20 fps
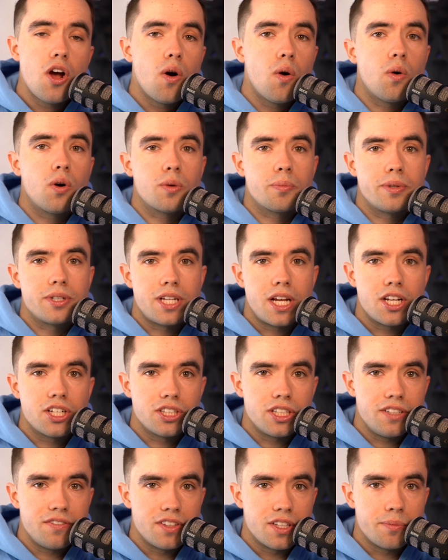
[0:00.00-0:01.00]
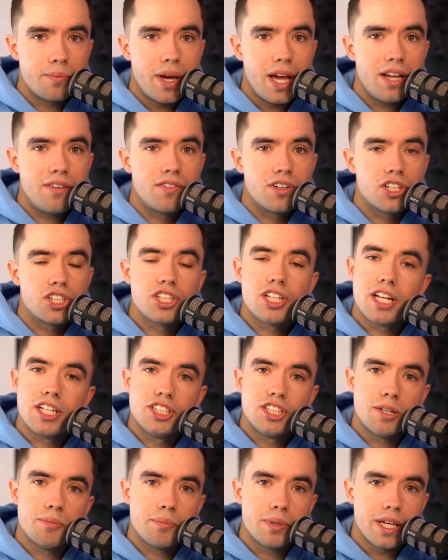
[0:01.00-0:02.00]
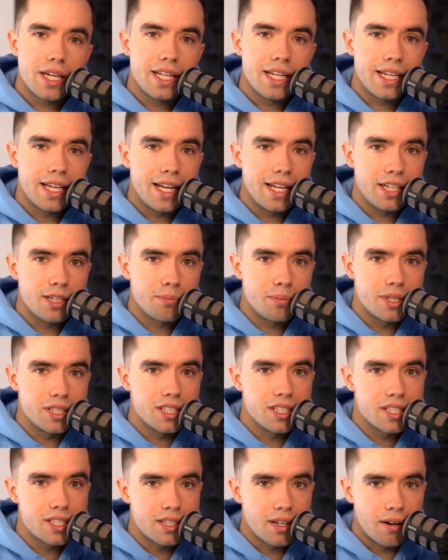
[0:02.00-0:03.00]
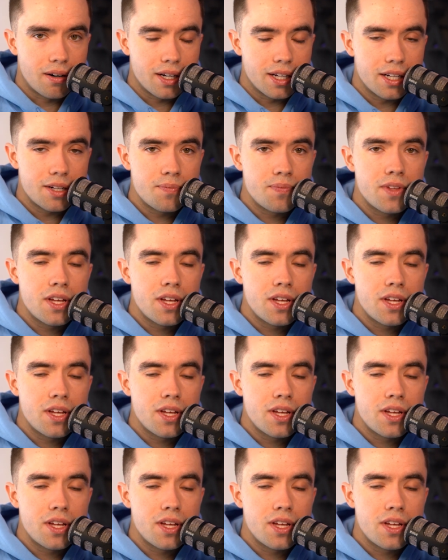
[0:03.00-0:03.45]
or potentially even the paid version and jumping in and getting your business started.